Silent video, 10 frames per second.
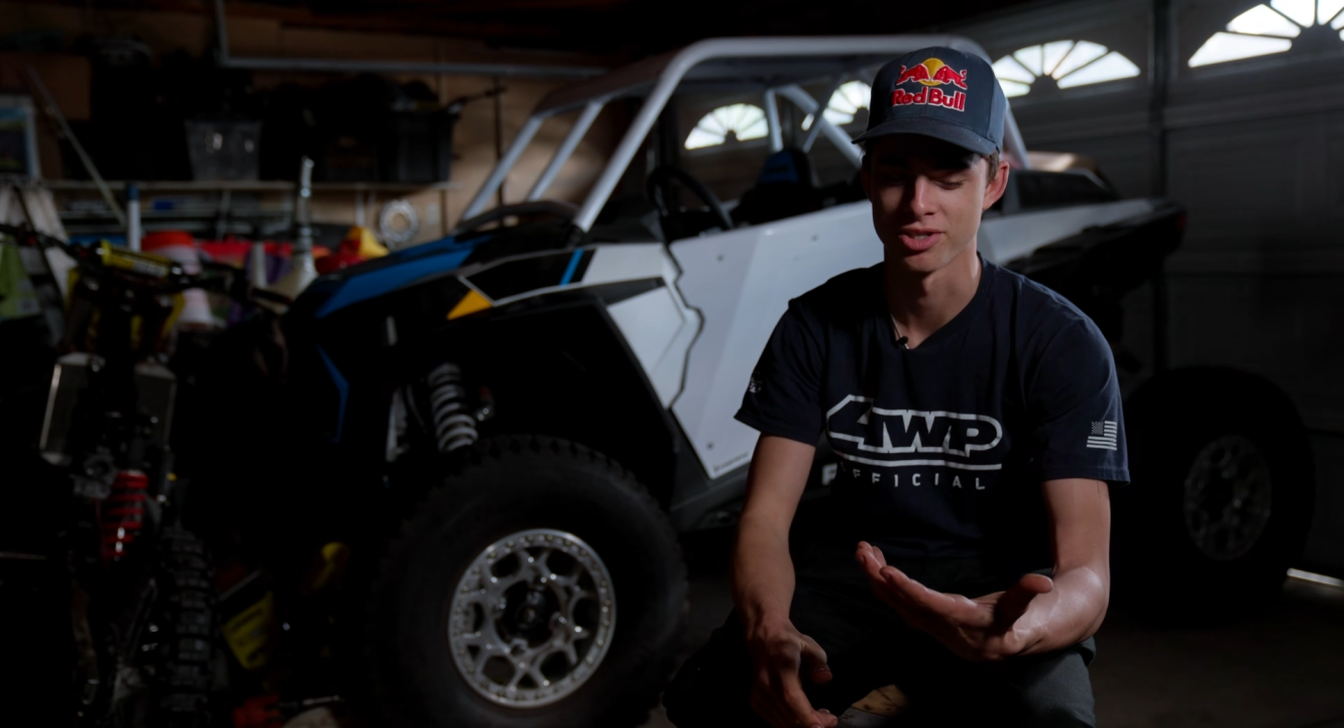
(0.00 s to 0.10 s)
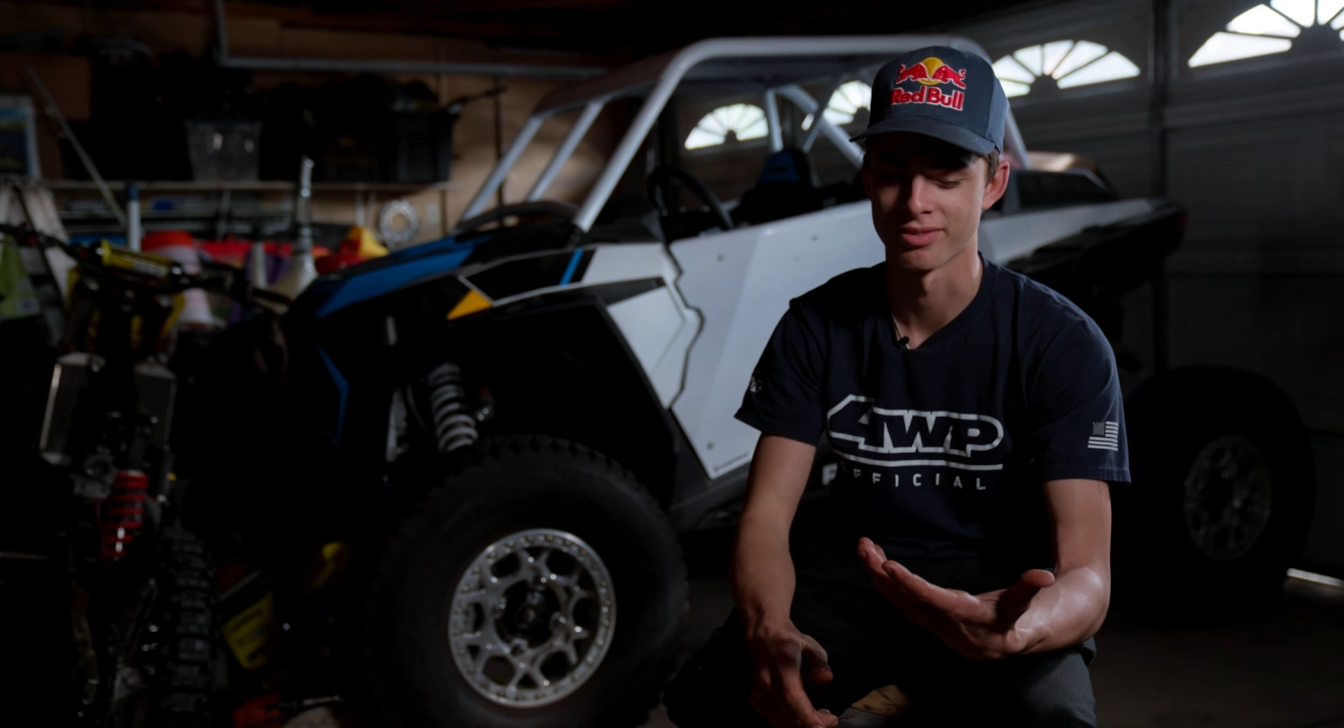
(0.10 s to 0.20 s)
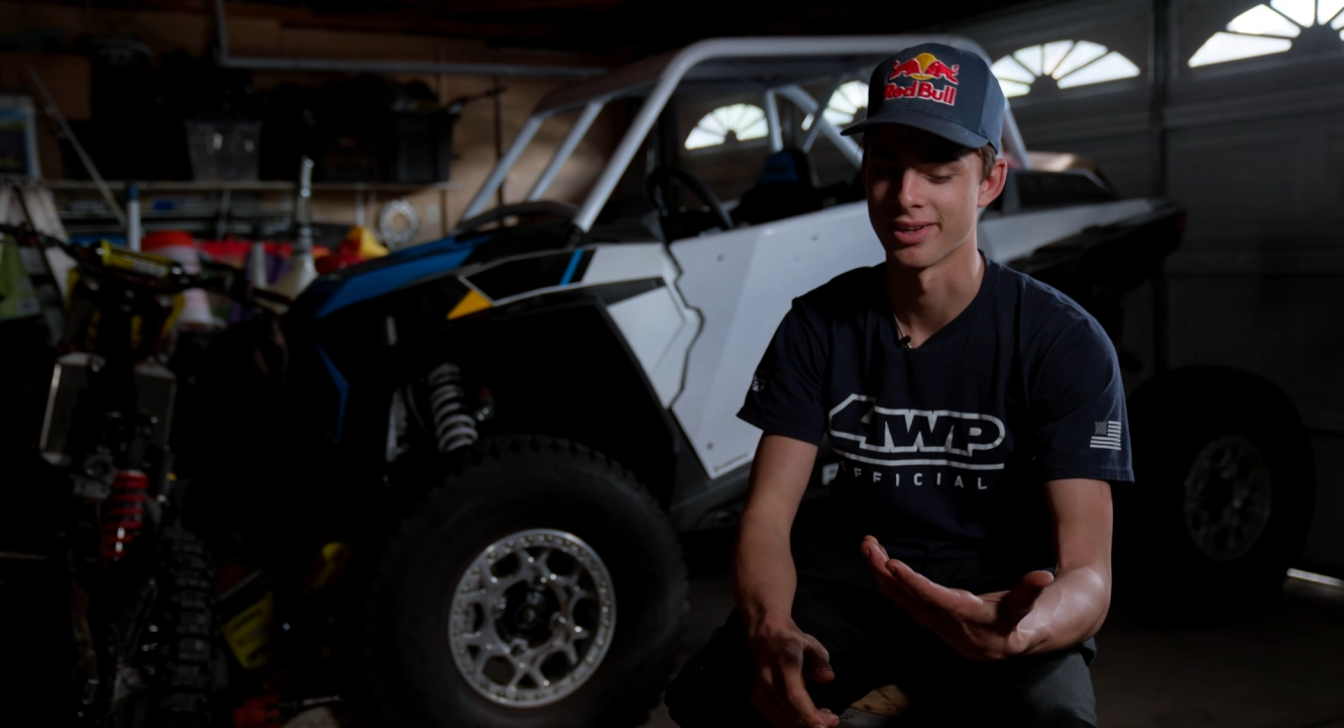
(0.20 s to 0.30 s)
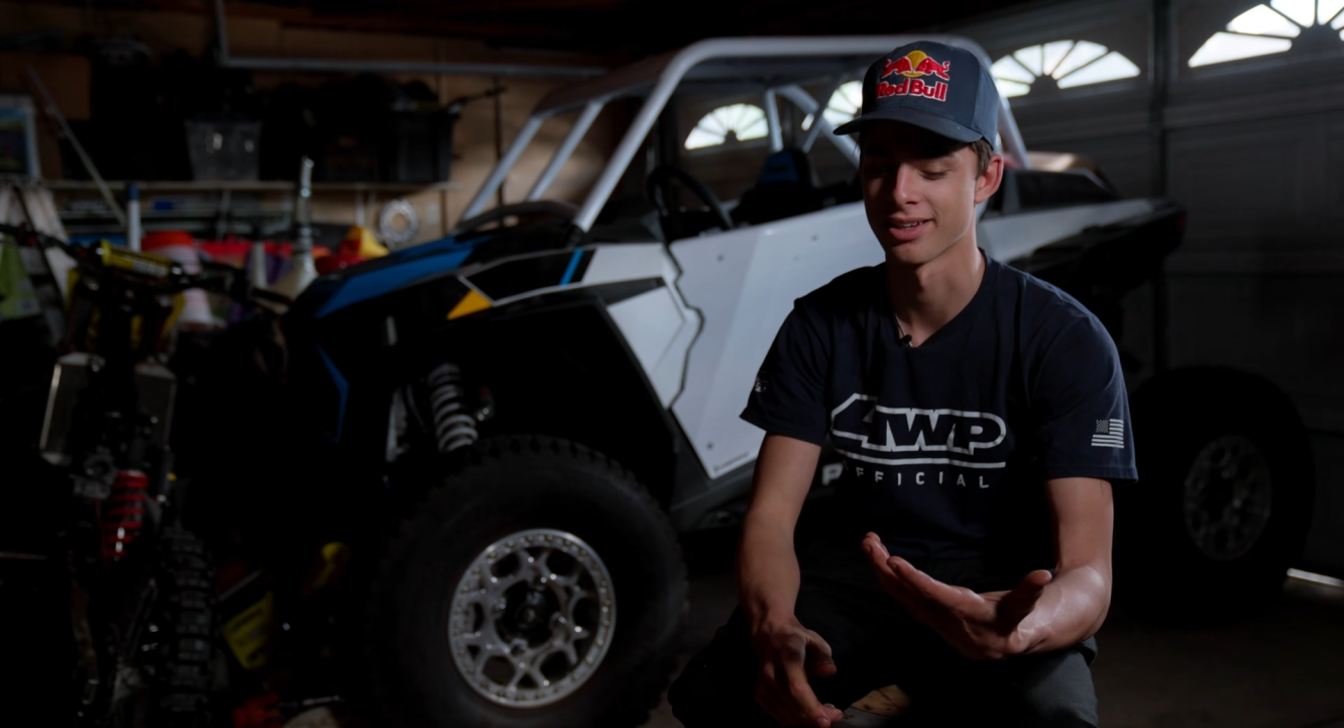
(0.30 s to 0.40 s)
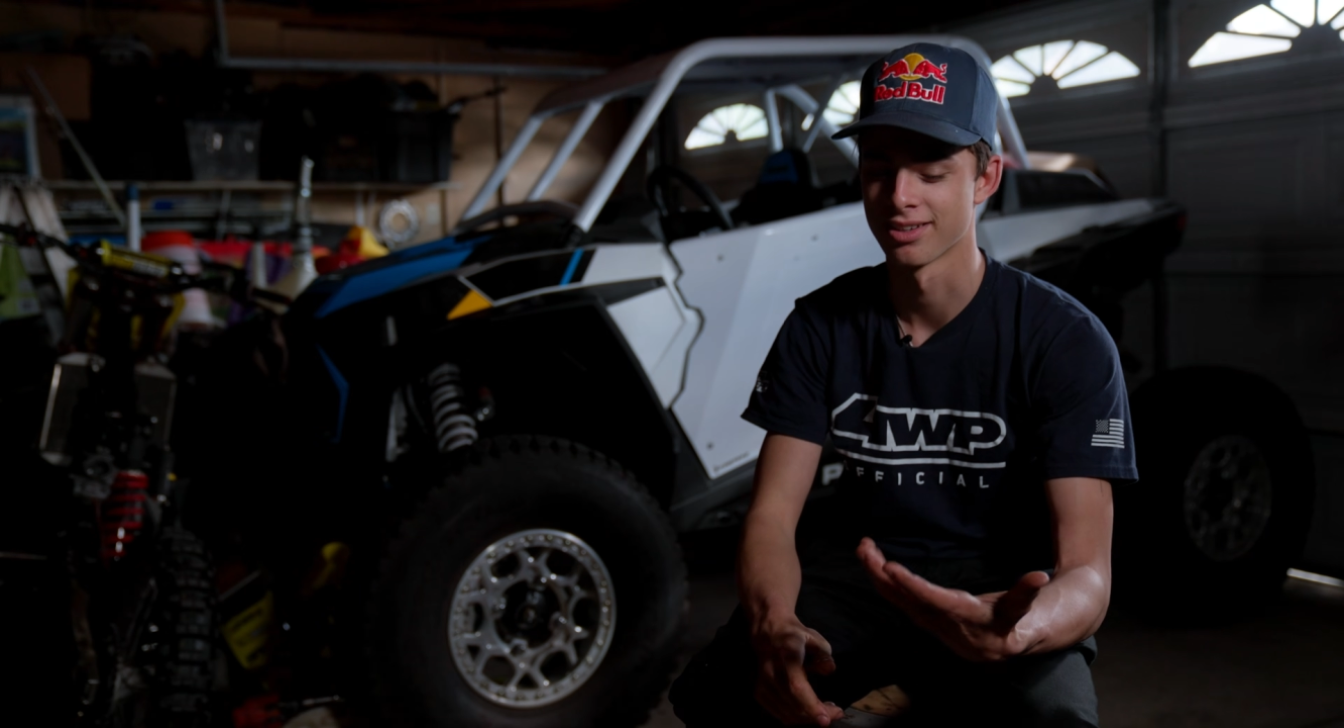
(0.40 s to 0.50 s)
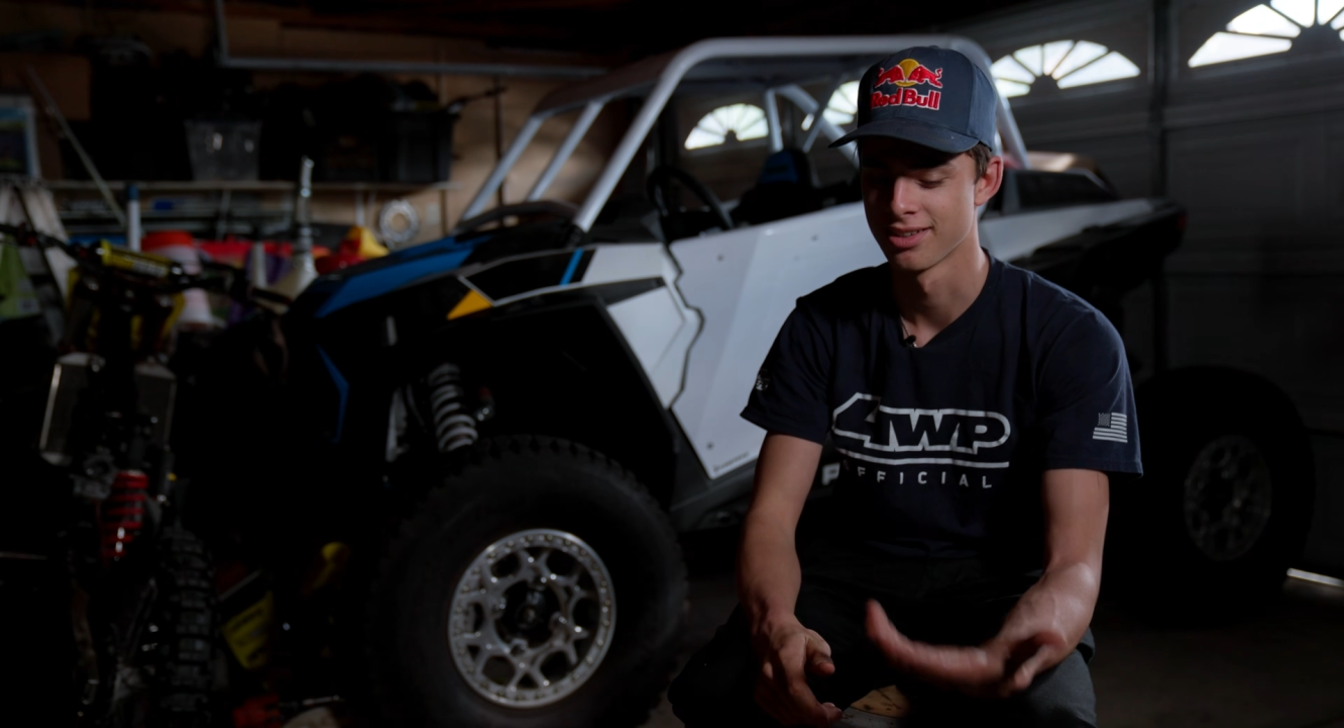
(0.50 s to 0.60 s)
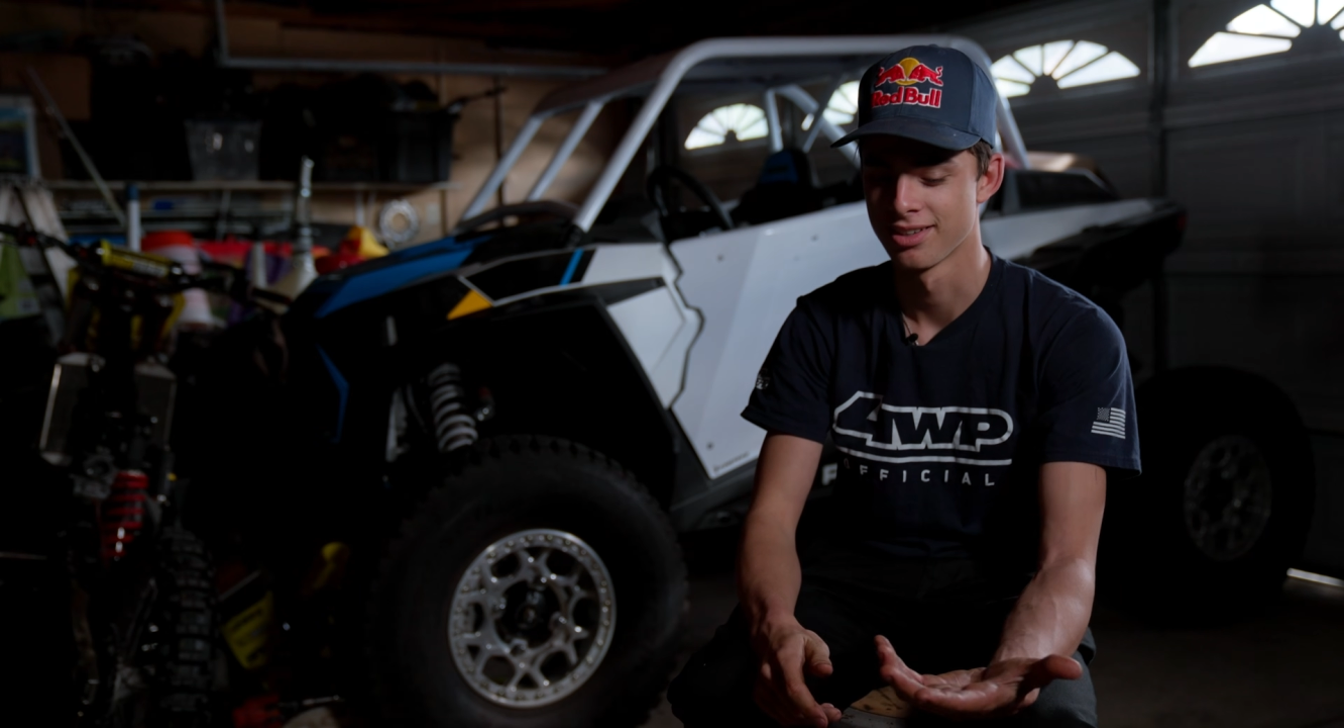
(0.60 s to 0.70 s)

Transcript: of like